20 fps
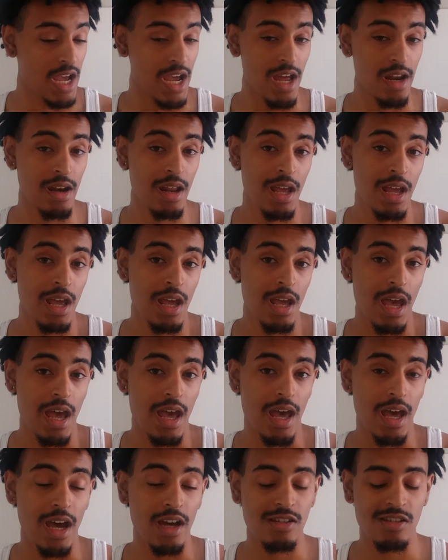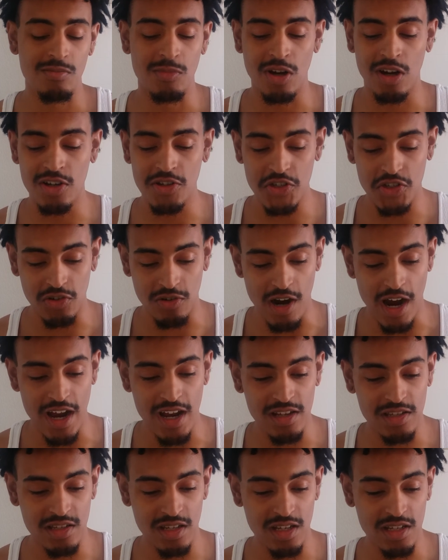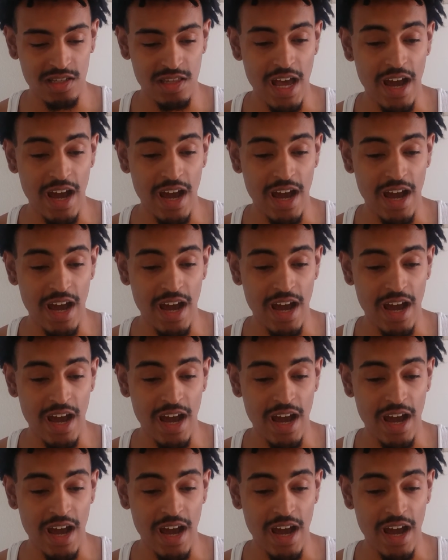And eczema, psoriasis,